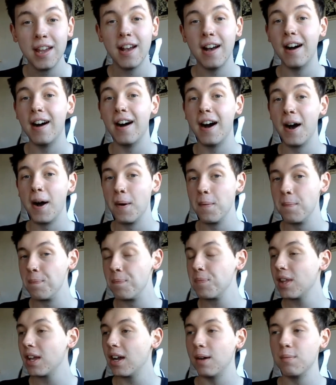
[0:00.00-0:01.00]
I'm
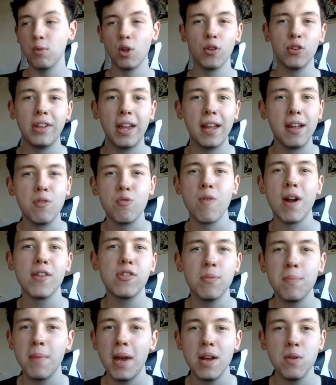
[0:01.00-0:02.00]
not saying
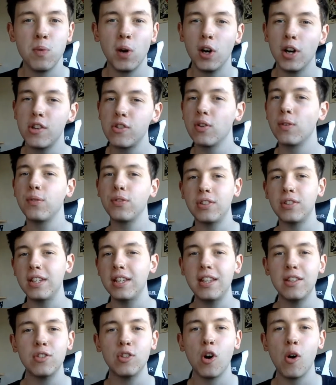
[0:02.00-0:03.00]
resume-wise. Obviously,
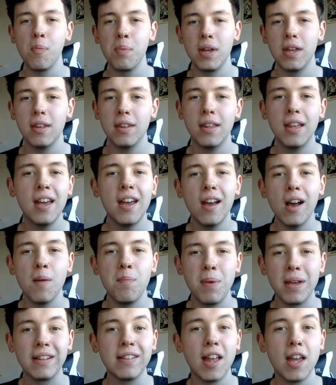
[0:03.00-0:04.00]
he's not been a
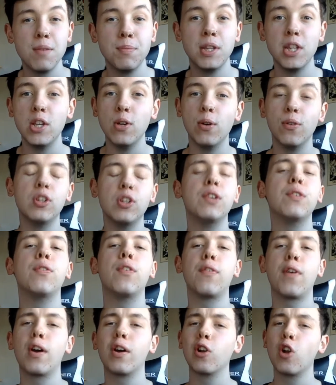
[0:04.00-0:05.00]
big name in the UFC for
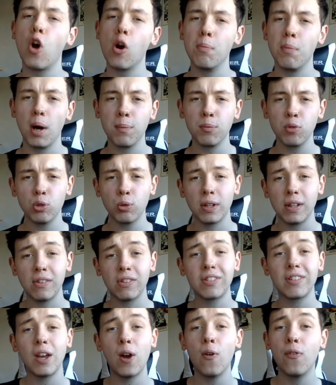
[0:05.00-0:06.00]
very long, but I'm talking
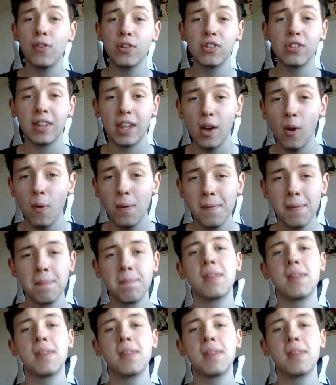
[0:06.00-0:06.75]
skill for skill